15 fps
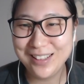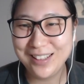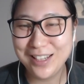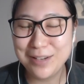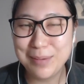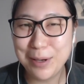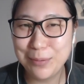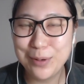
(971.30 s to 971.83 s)

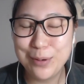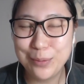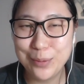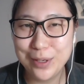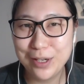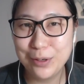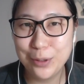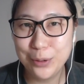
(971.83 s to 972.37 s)
thinking about
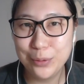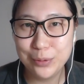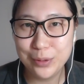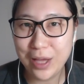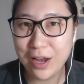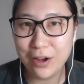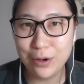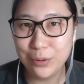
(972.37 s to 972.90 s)
who
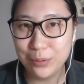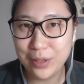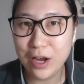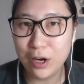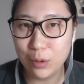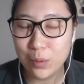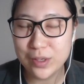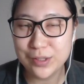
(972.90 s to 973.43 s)
they
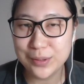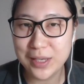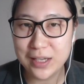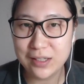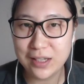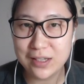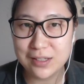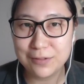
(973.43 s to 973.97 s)
are, what do they
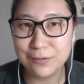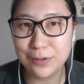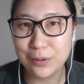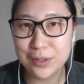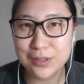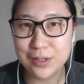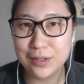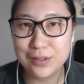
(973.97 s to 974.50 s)
need, and
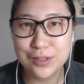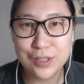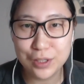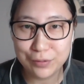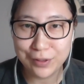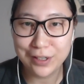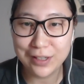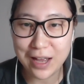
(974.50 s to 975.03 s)
focus on
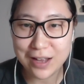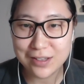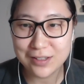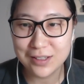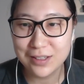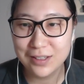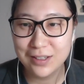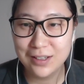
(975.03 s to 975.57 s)
delivering that.
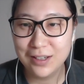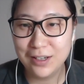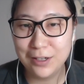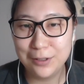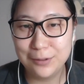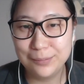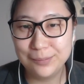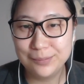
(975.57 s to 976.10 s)

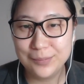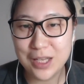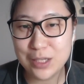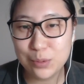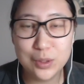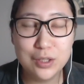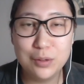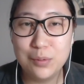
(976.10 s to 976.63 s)
That's
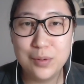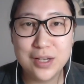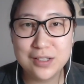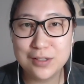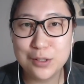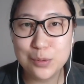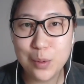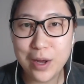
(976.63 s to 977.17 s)
one of the
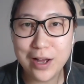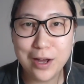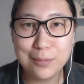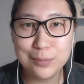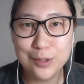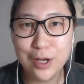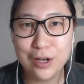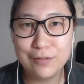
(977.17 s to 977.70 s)
reasons why
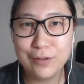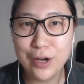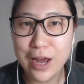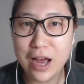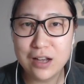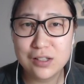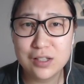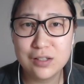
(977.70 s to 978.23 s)
I'm not very
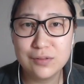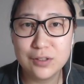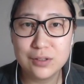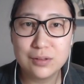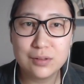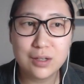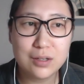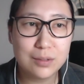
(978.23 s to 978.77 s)
active
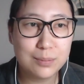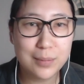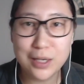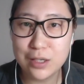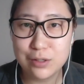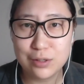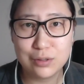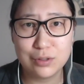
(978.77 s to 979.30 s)
on
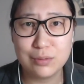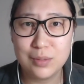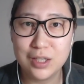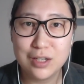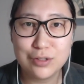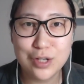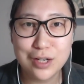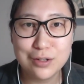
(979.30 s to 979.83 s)
many social
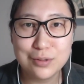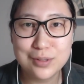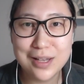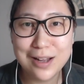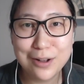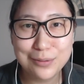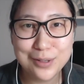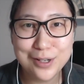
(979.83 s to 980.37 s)
media channels that
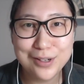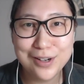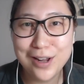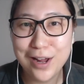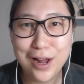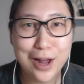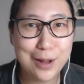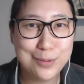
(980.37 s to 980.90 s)
are out there.
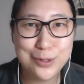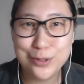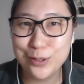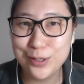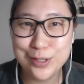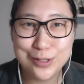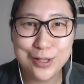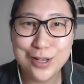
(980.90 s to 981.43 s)
I'm sure
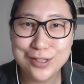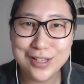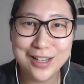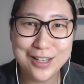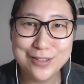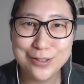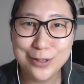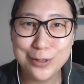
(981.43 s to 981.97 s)
there's lots I
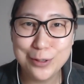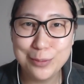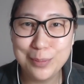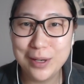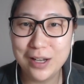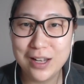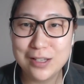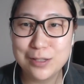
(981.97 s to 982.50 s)
can do,
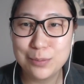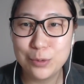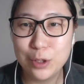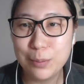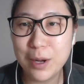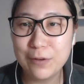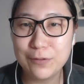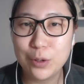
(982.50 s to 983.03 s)
but it's more
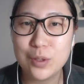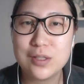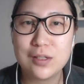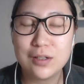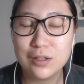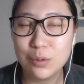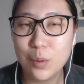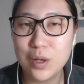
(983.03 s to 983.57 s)
about
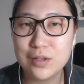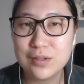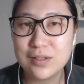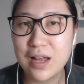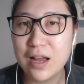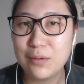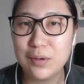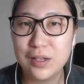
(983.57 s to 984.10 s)
focusing on the ones
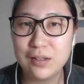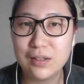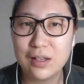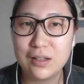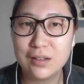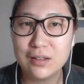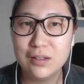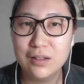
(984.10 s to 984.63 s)
that I really
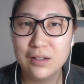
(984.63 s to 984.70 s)
think